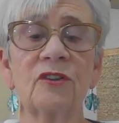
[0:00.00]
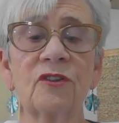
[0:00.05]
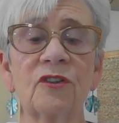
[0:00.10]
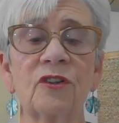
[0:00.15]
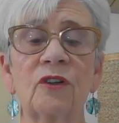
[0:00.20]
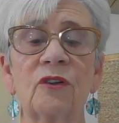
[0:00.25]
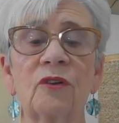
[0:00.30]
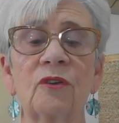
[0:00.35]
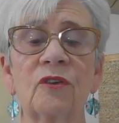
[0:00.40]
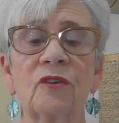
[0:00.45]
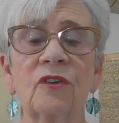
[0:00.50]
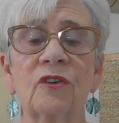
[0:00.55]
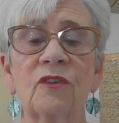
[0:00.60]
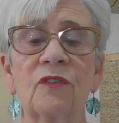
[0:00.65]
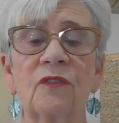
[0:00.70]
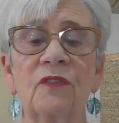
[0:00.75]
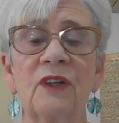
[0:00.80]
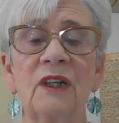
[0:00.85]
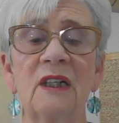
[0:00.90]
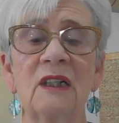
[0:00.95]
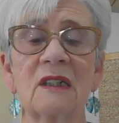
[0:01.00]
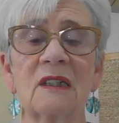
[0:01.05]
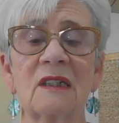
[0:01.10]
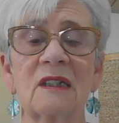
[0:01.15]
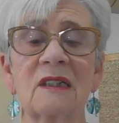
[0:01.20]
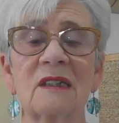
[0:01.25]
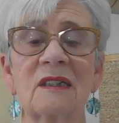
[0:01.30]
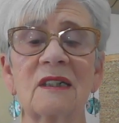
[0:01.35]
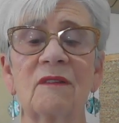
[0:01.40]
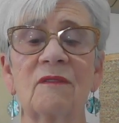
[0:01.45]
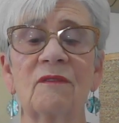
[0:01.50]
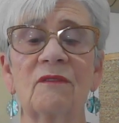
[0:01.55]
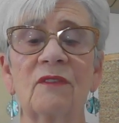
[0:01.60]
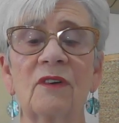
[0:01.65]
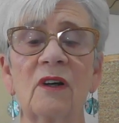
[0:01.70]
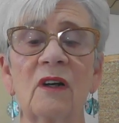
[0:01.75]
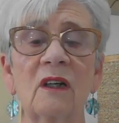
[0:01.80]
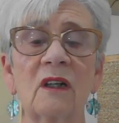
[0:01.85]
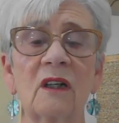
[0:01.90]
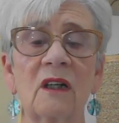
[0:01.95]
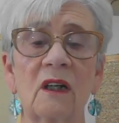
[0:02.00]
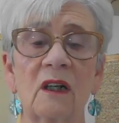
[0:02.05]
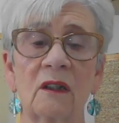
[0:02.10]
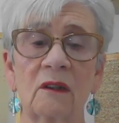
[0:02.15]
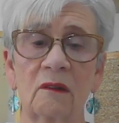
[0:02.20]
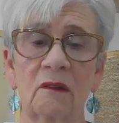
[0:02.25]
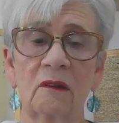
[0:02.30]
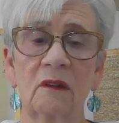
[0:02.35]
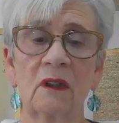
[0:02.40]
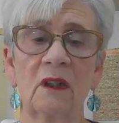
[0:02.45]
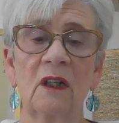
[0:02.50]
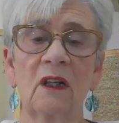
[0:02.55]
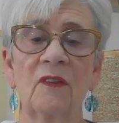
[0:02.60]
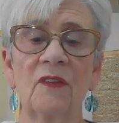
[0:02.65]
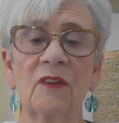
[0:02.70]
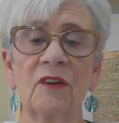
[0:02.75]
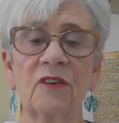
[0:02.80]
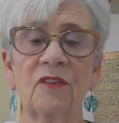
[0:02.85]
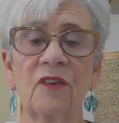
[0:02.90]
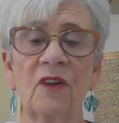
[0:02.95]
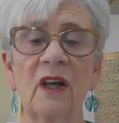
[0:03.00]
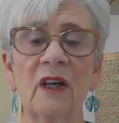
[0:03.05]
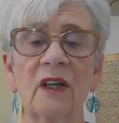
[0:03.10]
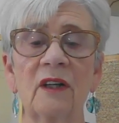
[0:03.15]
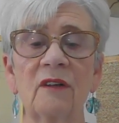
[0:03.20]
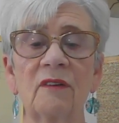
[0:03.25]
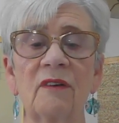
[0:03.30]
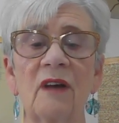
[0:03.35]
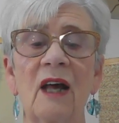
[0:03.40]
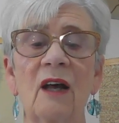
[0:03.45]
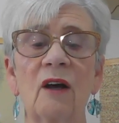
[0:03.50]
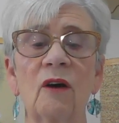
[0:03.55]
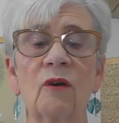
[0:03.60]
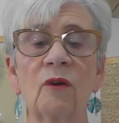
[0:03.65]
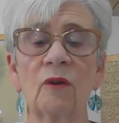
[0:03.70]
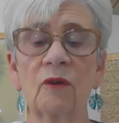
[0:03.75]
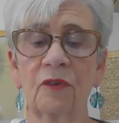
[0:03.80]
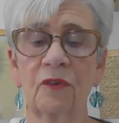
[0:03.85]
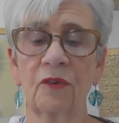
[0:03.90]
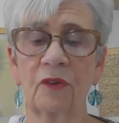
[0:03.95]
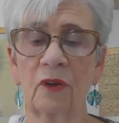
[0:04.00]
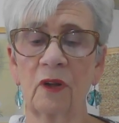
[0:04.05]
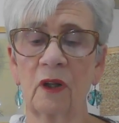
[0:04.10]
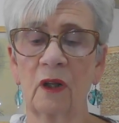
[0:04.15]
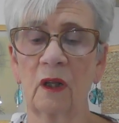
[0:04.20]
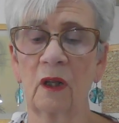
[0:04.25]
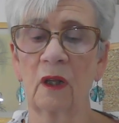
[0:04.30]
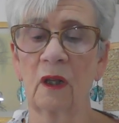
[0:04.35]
issues, as Venus is in Virgo, the sign of health.